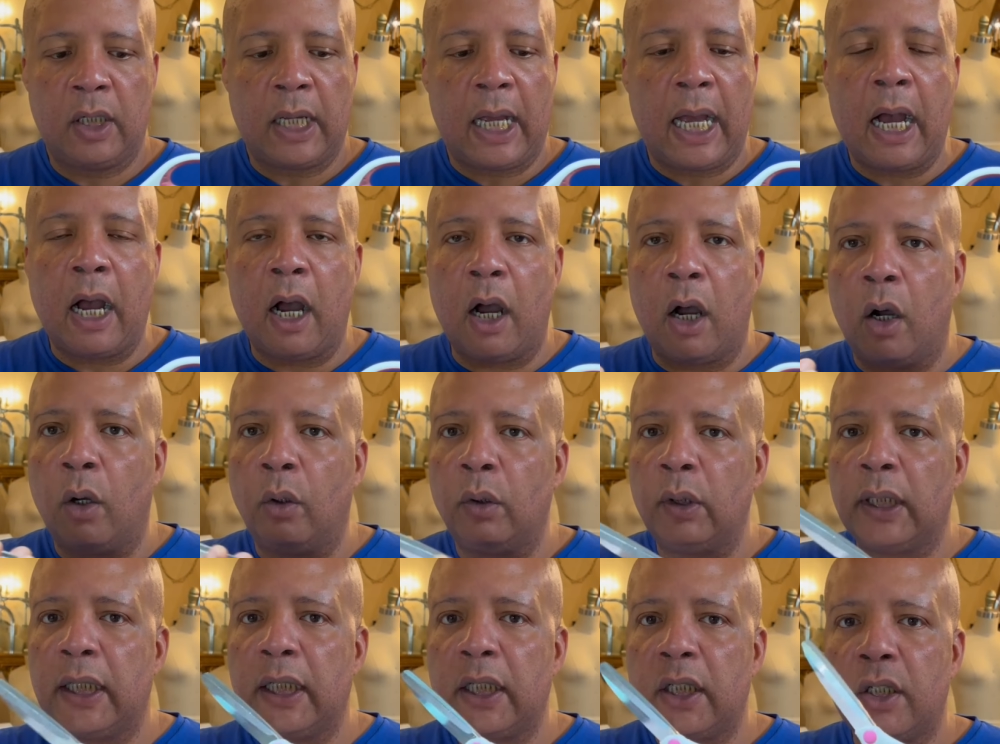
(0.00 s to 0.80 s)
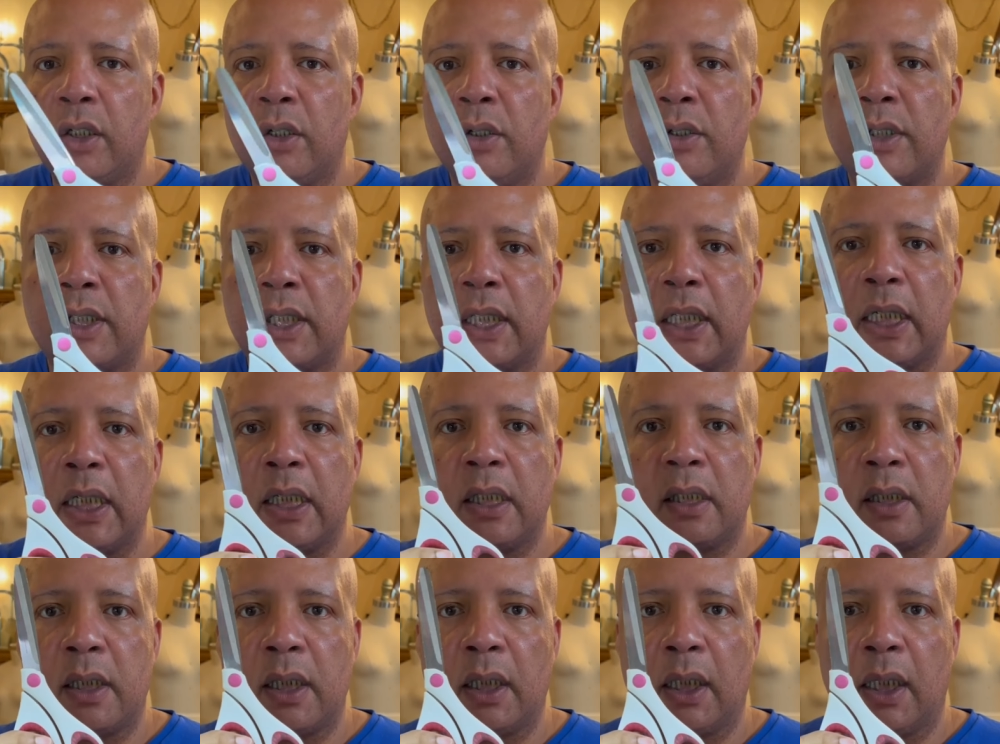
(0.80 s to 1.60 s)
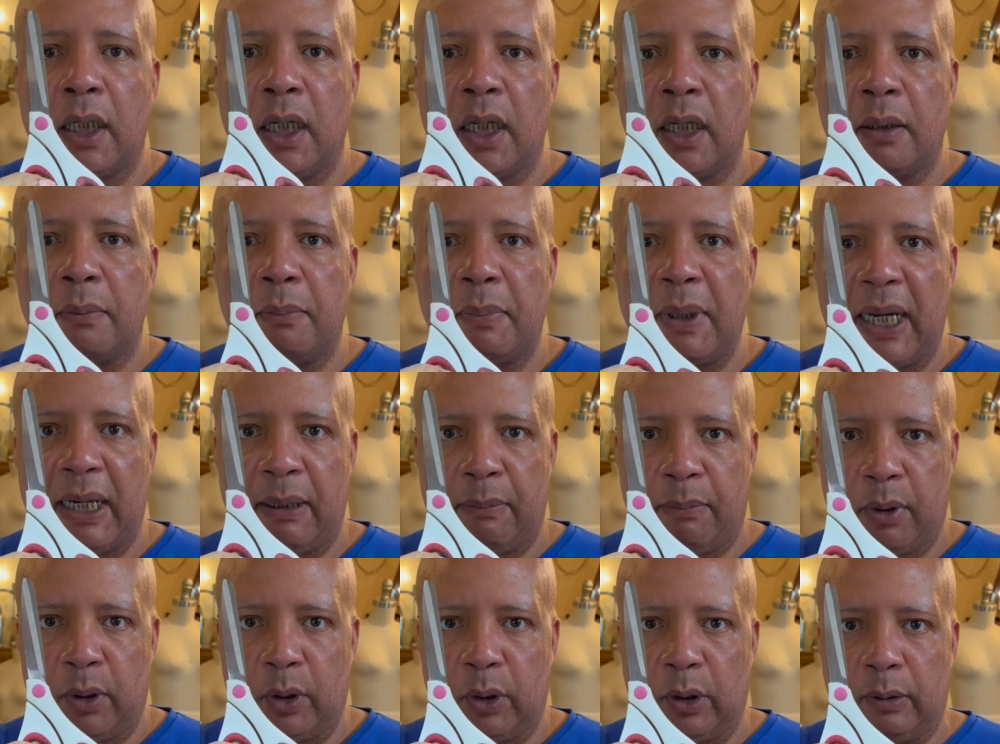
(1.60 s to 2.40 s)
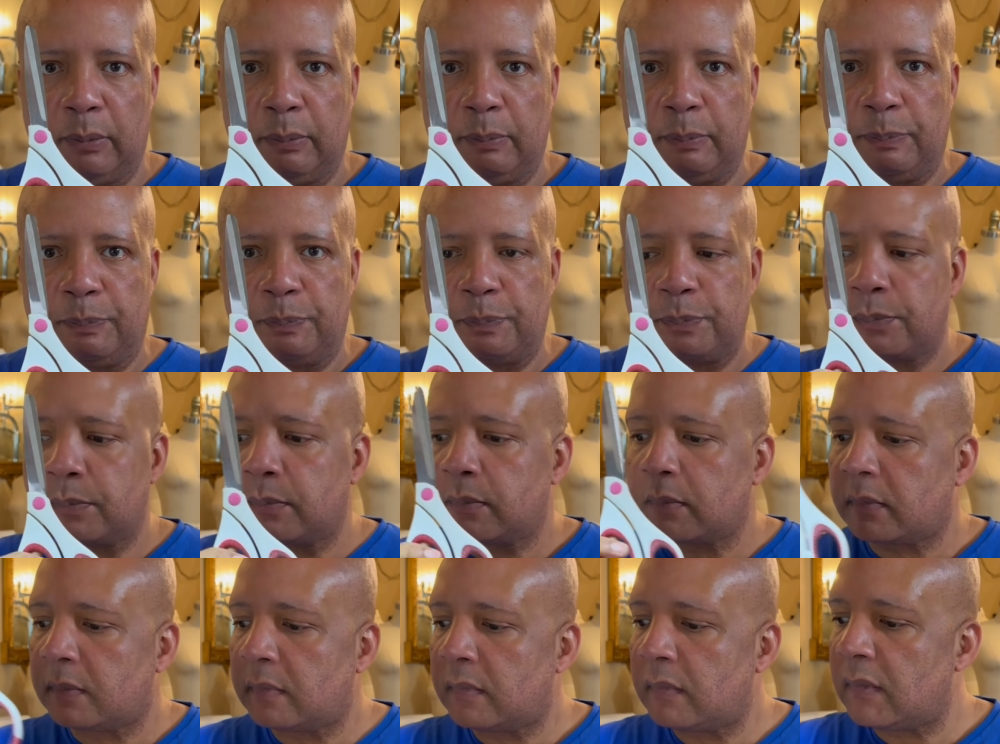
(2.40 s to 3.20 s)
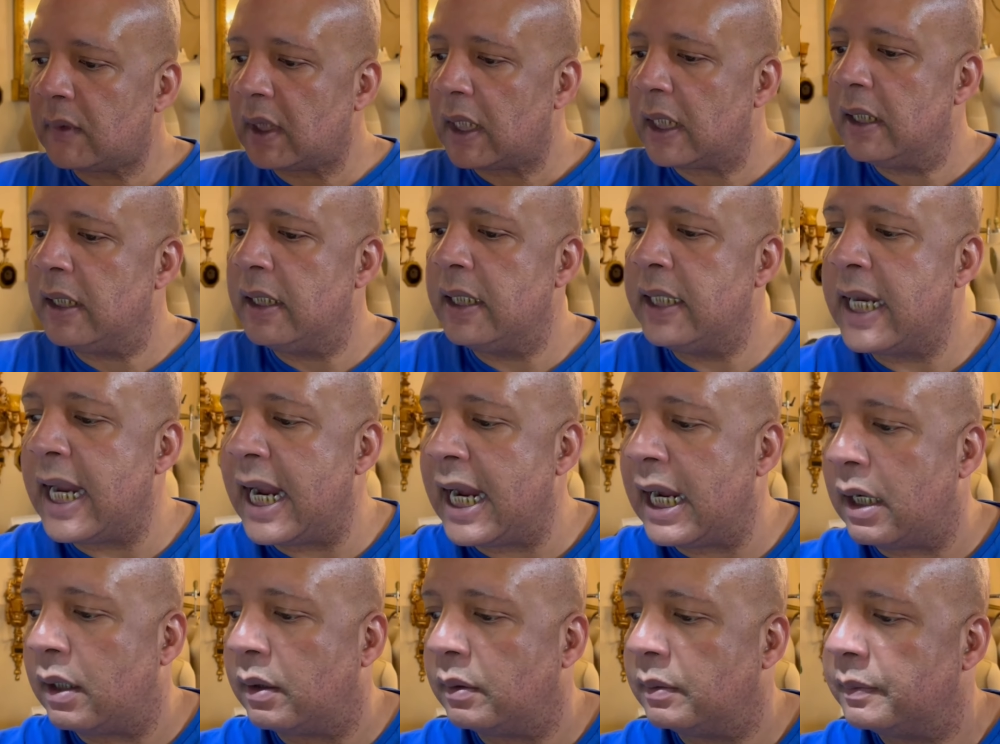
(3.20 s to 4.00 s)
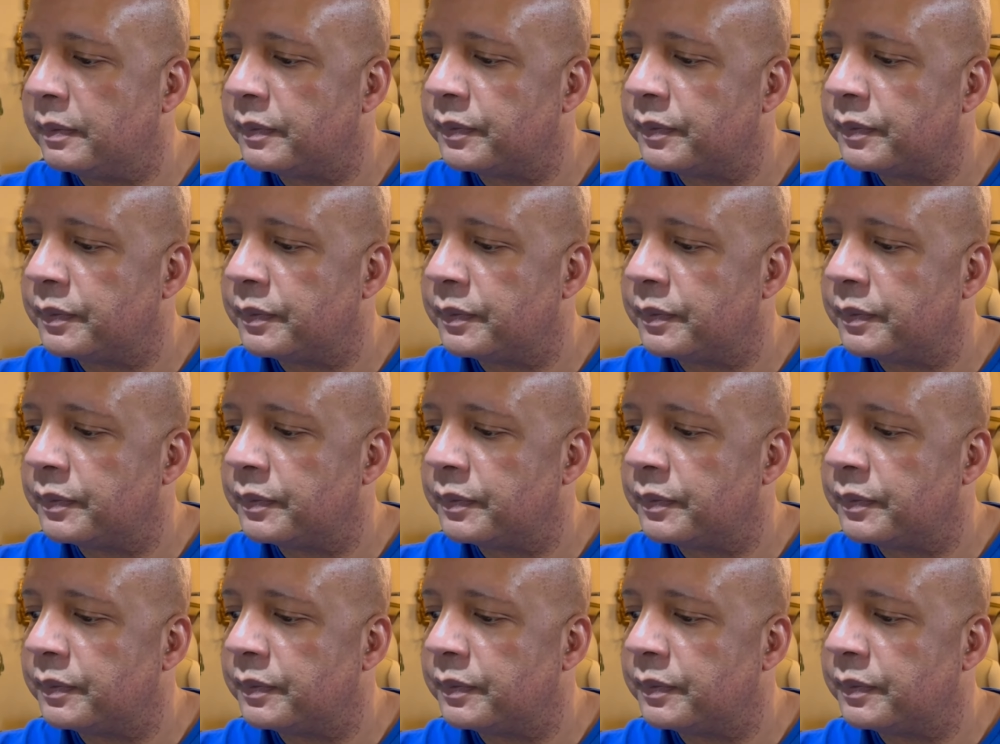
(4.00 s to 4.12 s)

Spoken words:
I only use these to cut paper. Now,